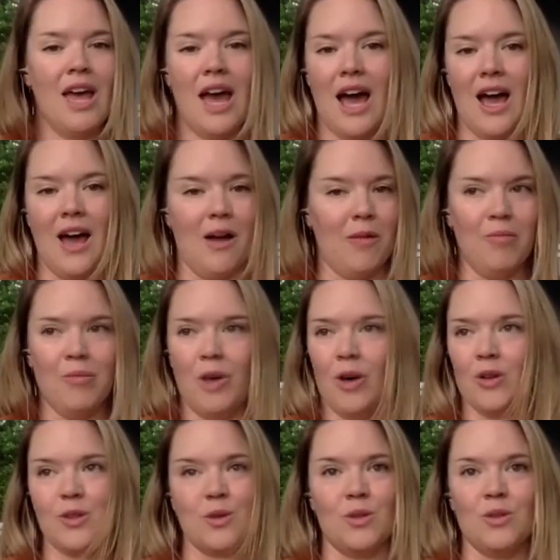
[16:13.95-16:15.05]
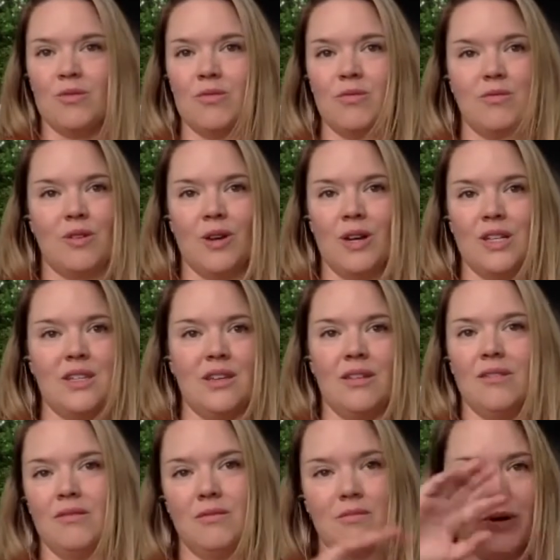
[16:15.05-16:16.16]
All sorts of crazy
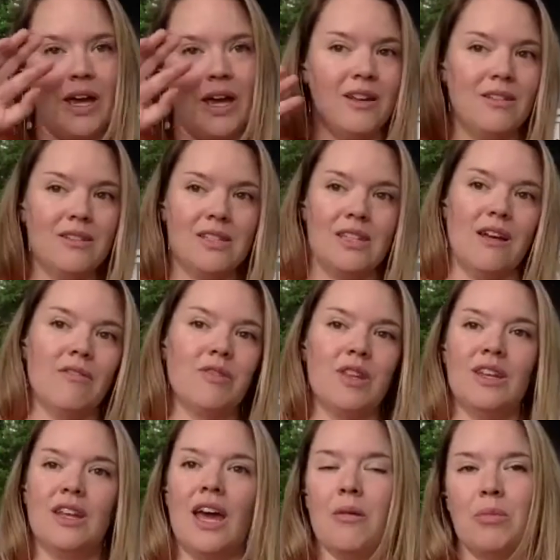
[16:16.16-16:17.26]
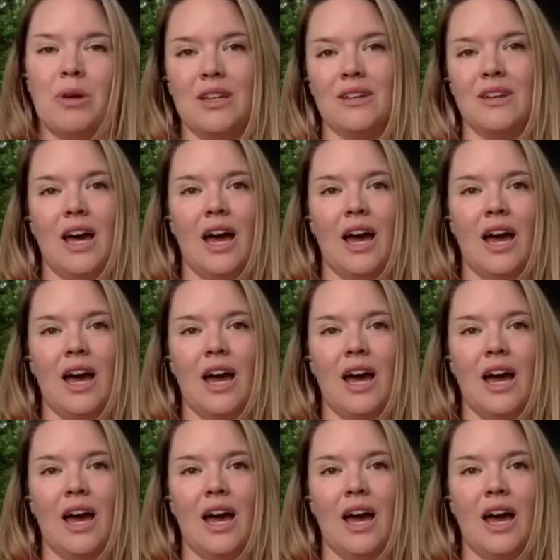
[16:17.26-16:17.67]
bad stuff that happened.